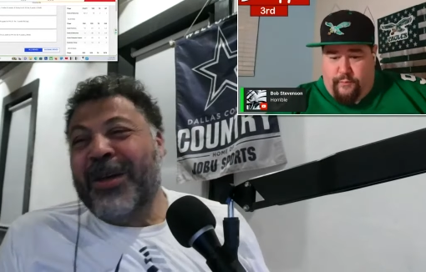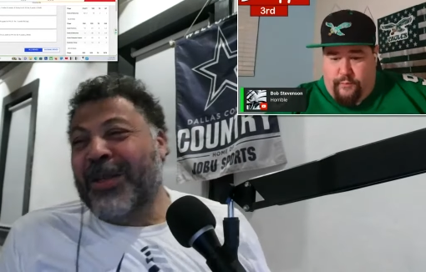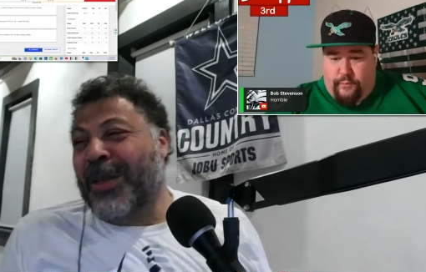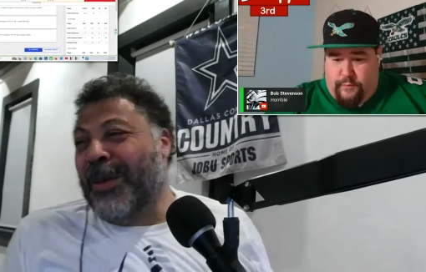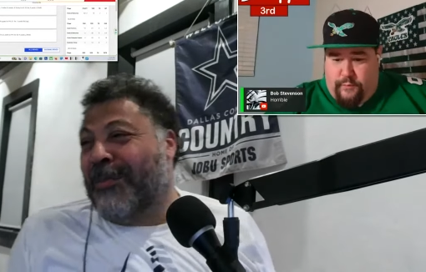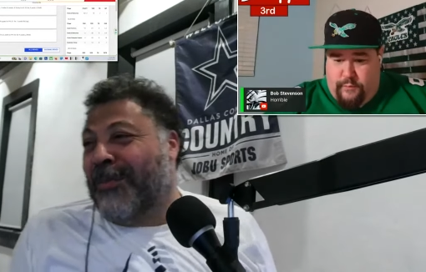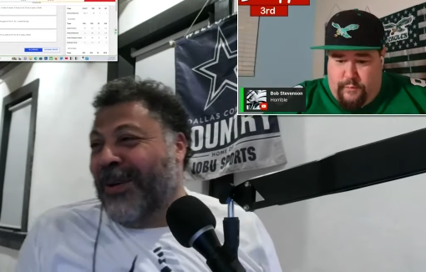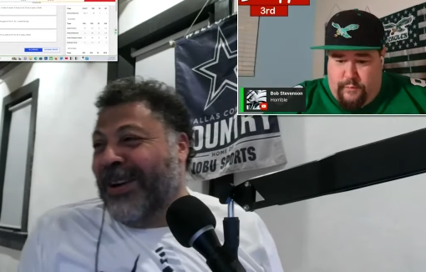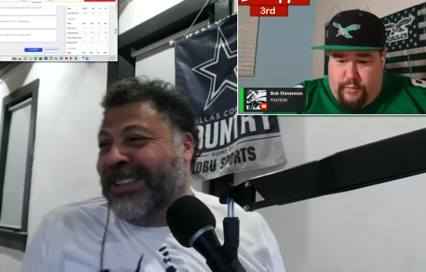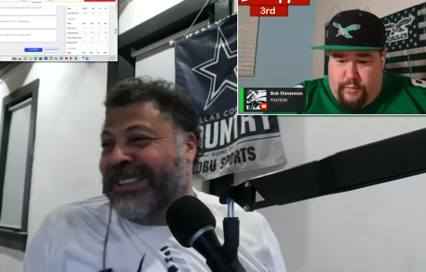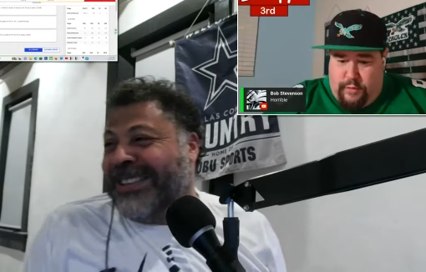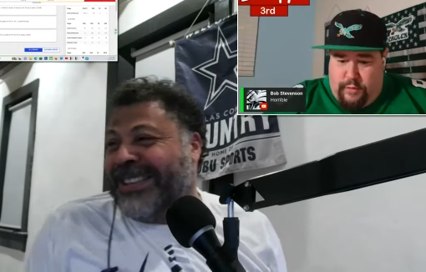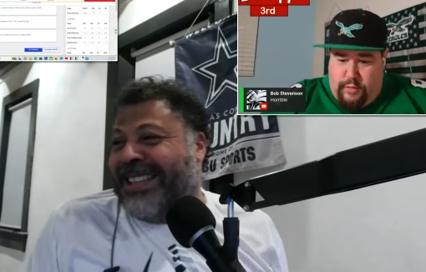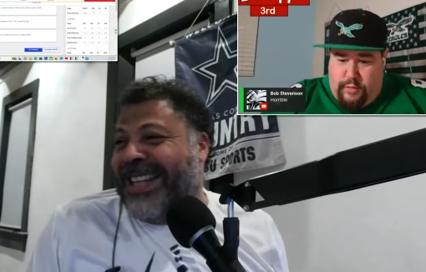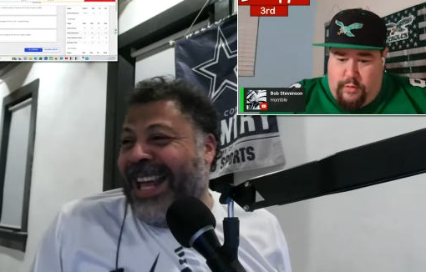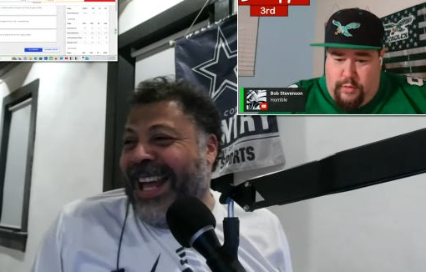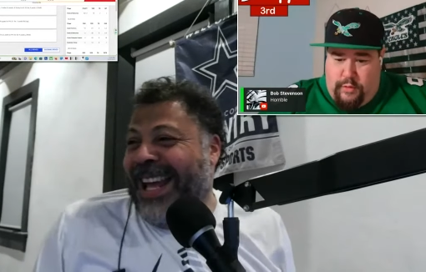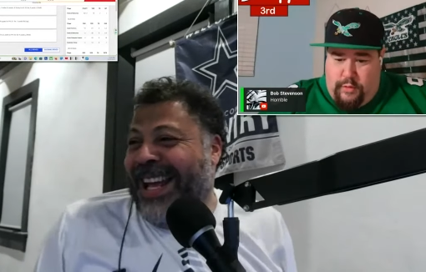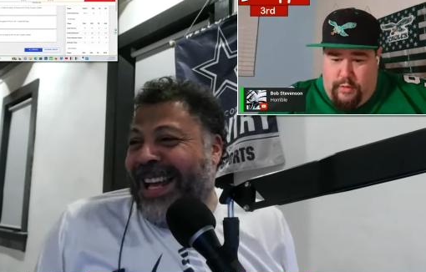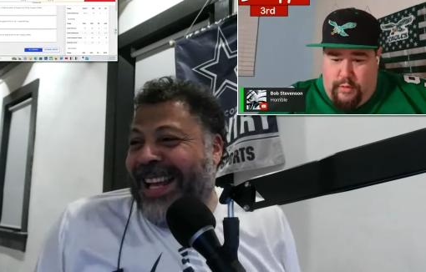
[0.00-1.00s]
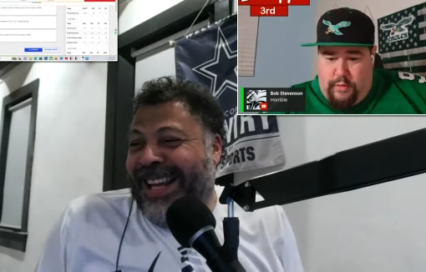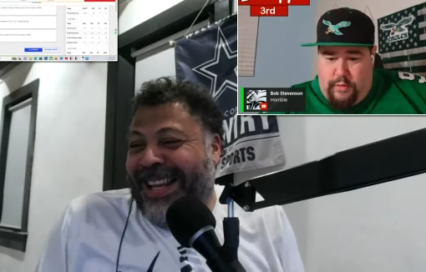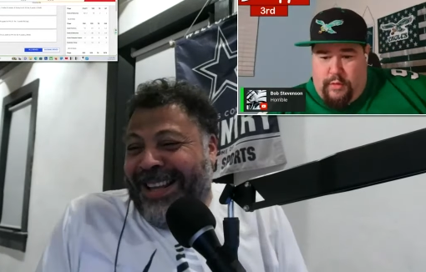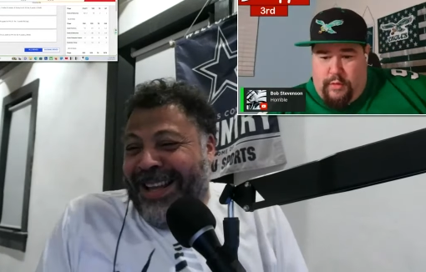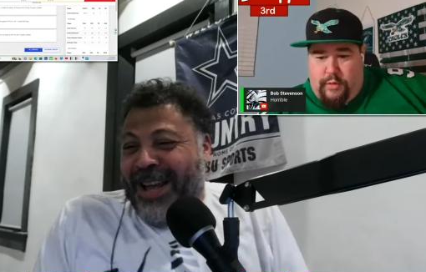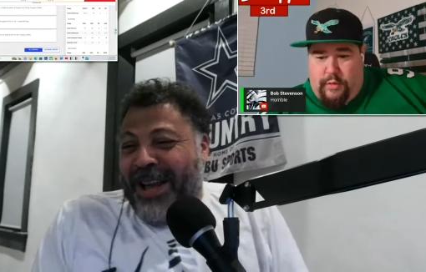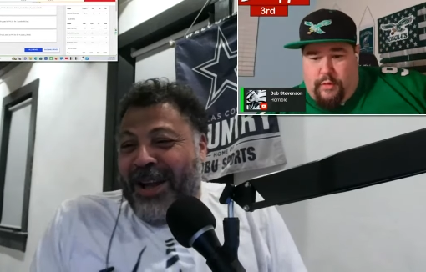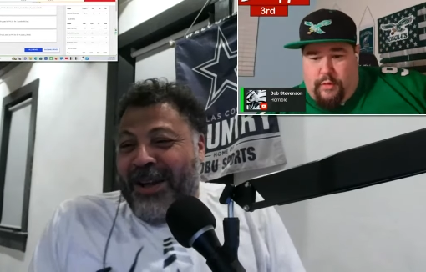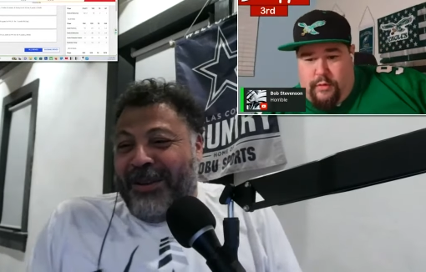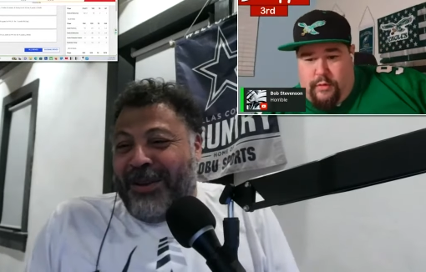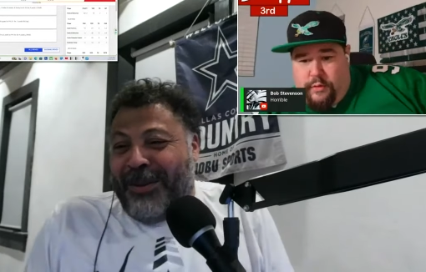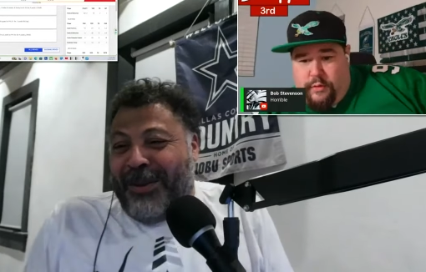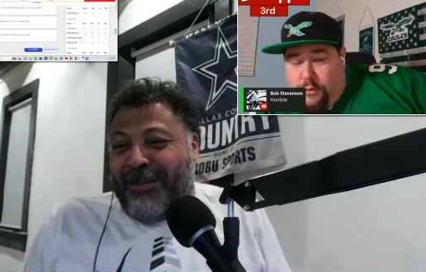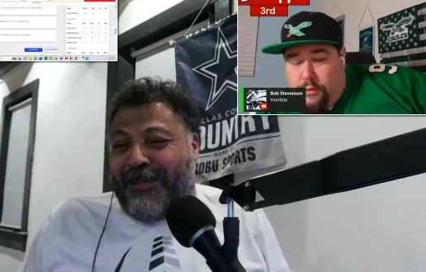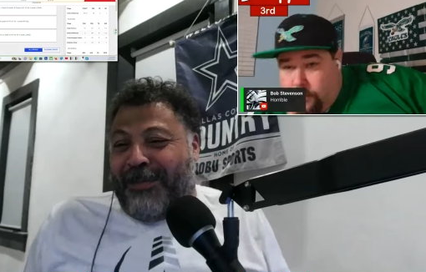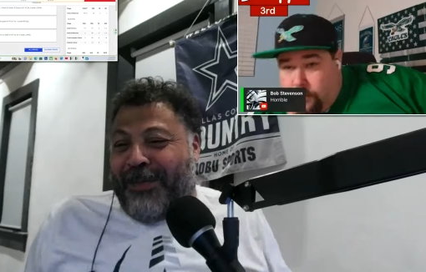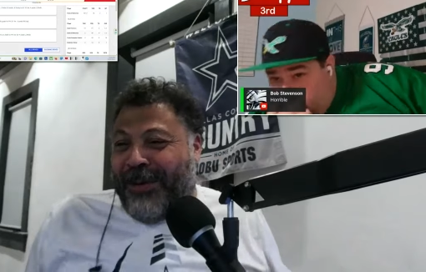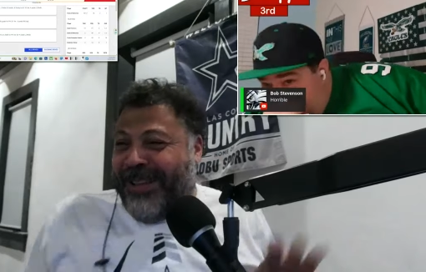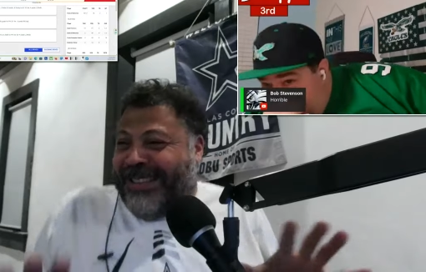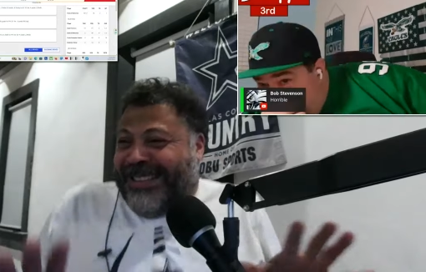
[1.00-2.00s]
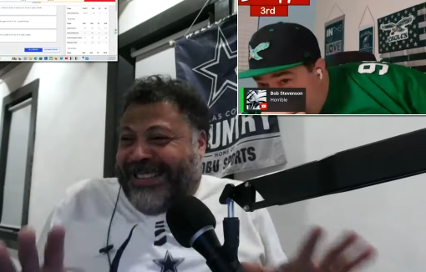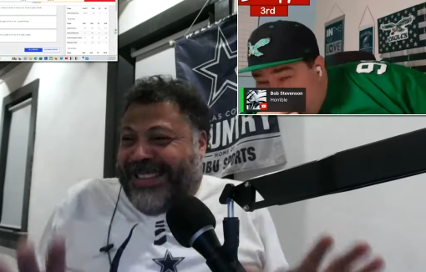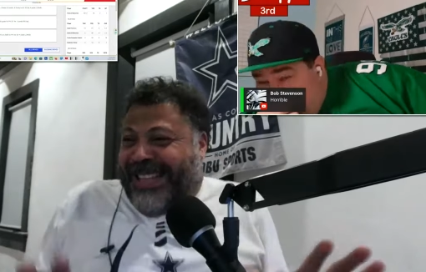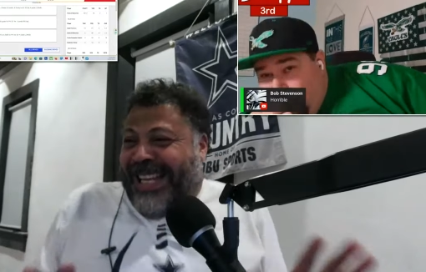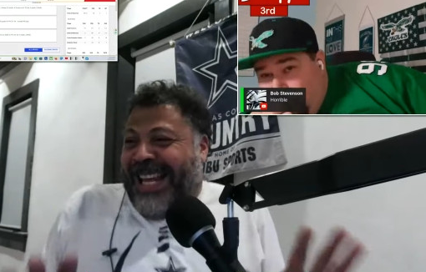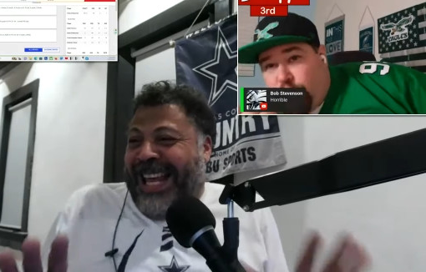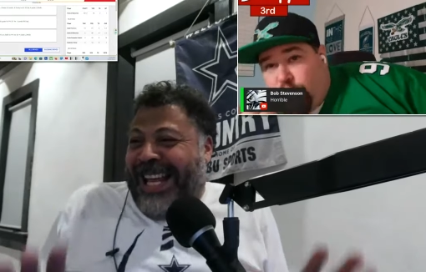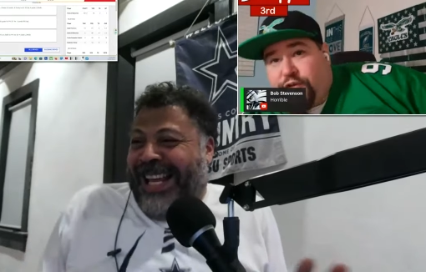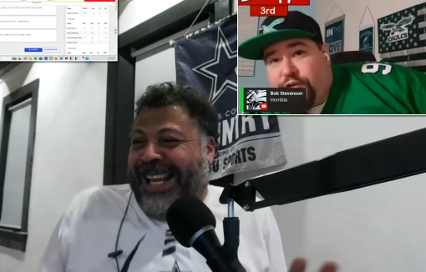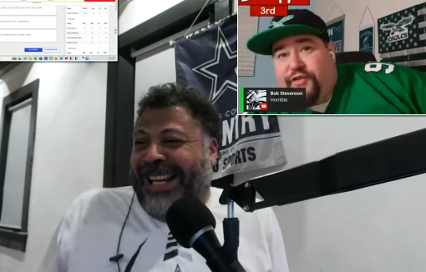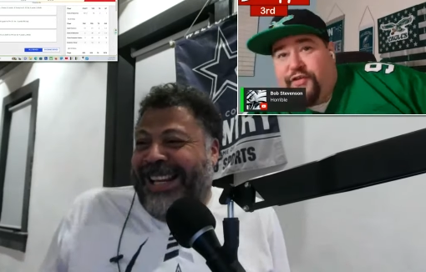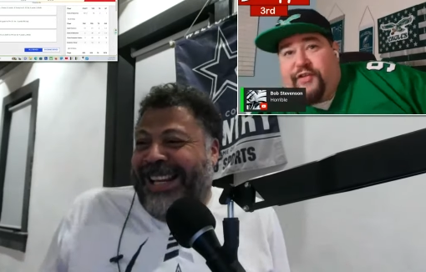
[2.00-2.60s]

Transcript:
Speaker 1: the push thing. Do the push thing.